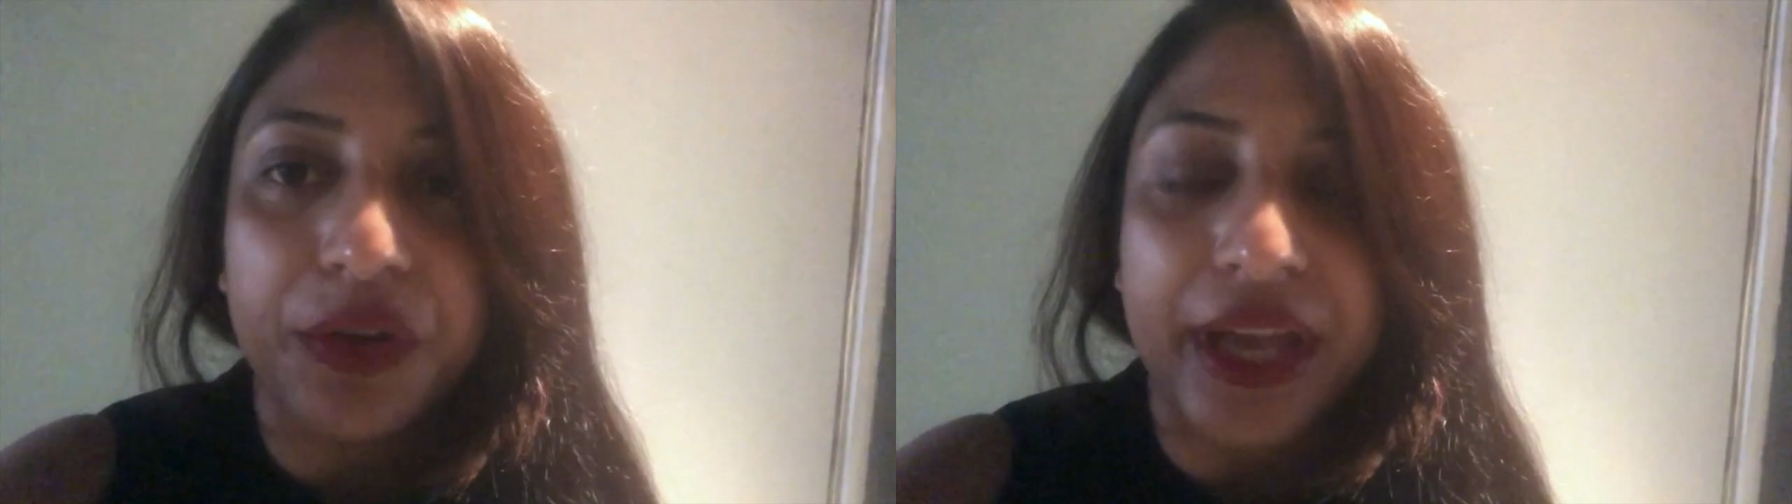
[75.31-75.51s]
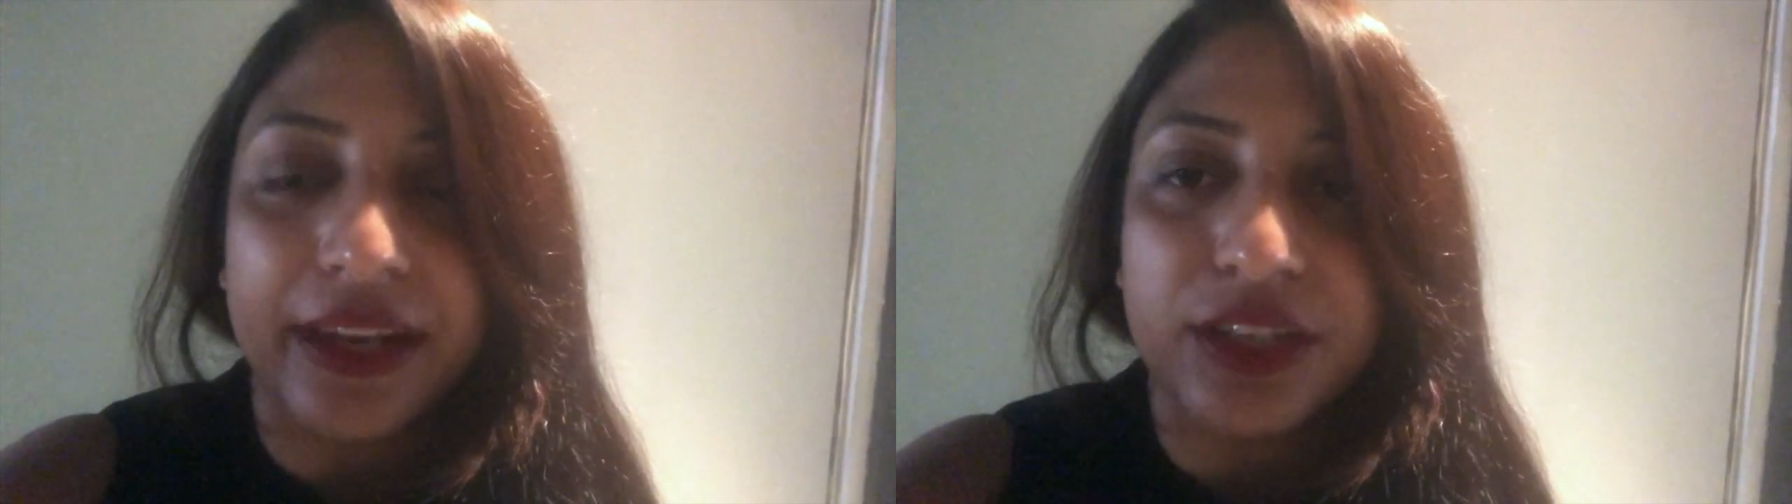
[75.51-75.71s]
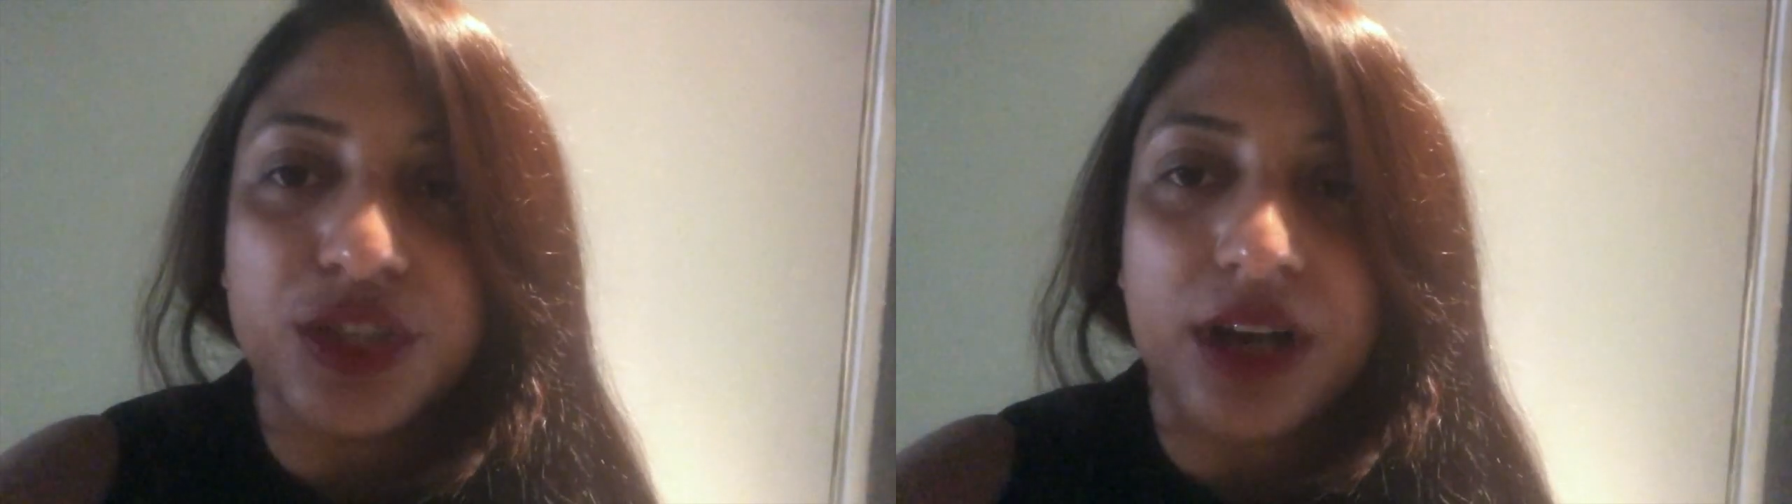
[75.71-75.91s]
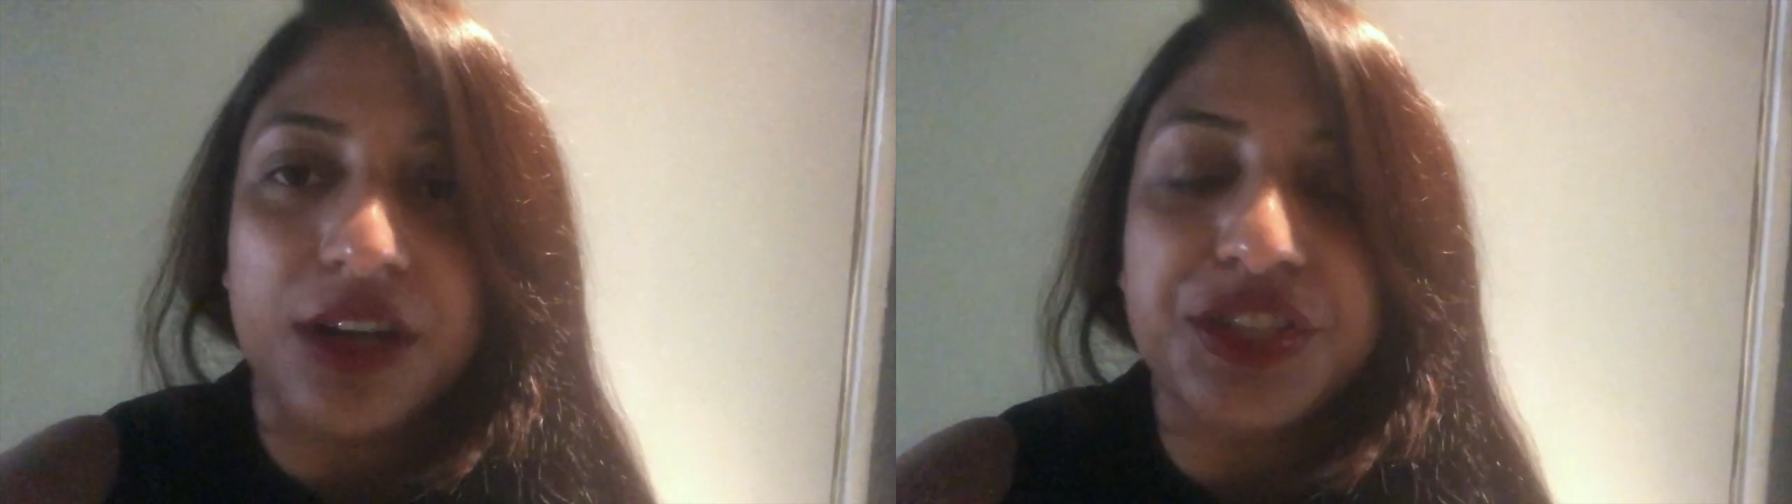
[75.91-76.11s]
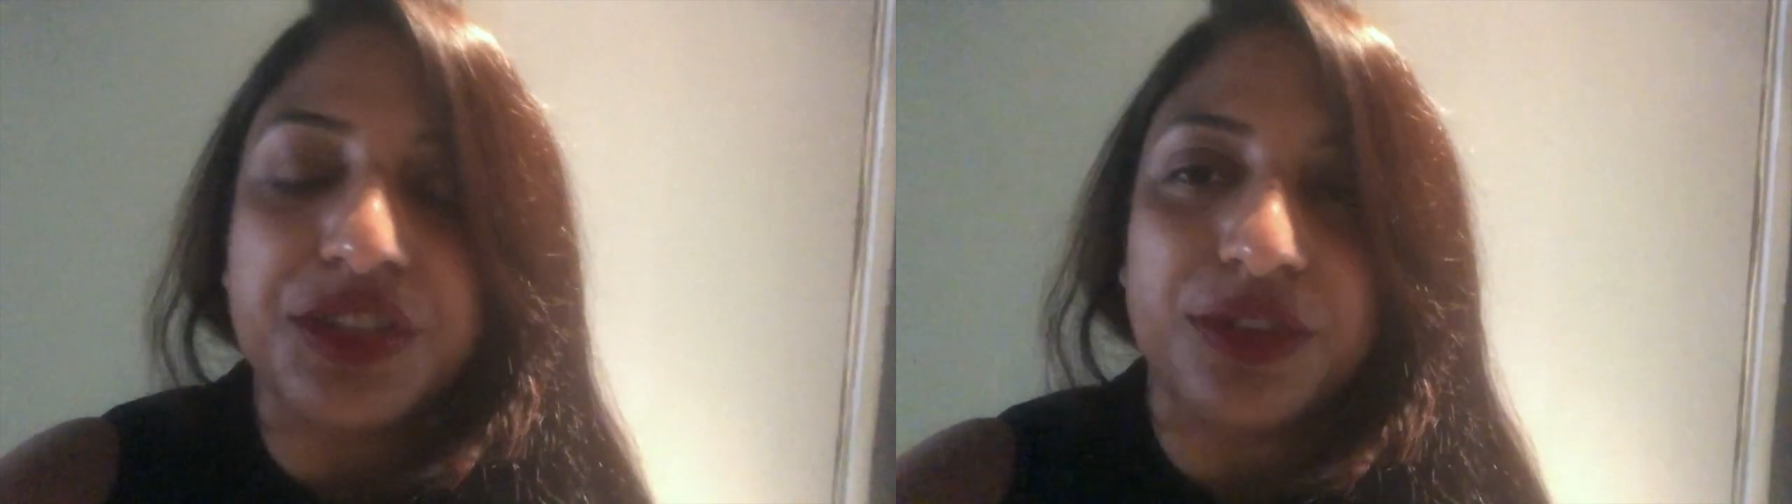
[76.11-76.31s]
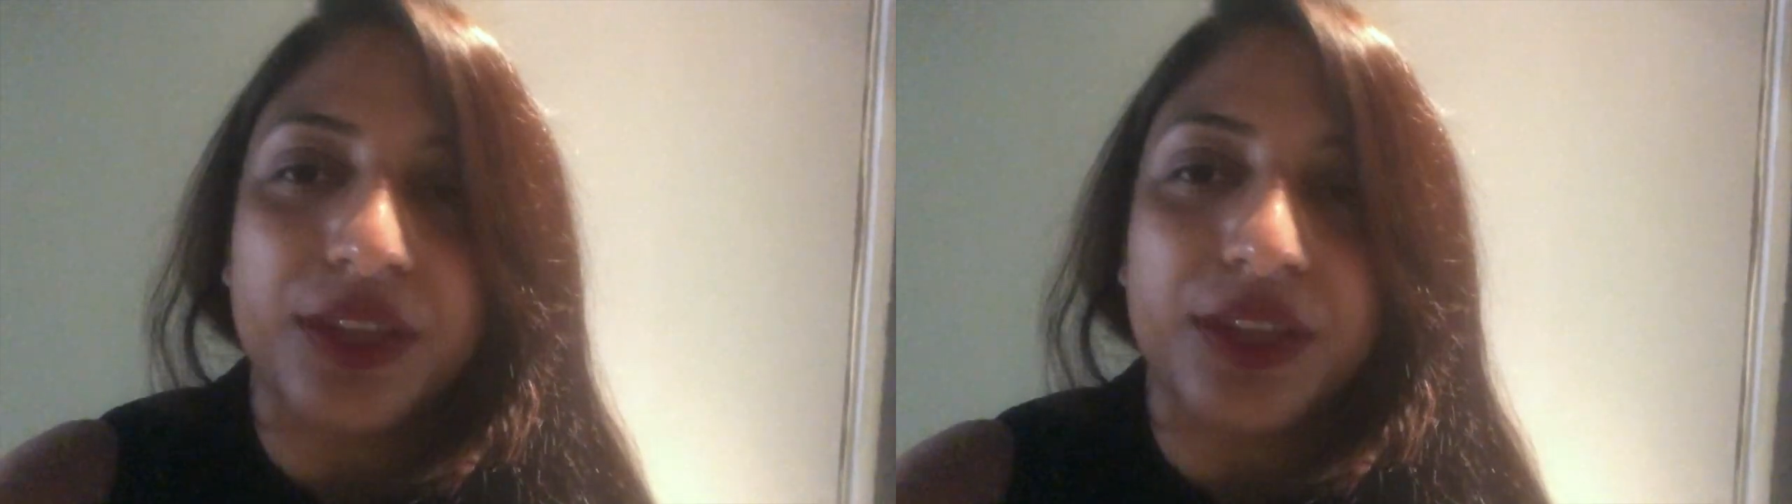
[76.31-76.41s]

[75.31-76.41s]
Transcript: to get it charged,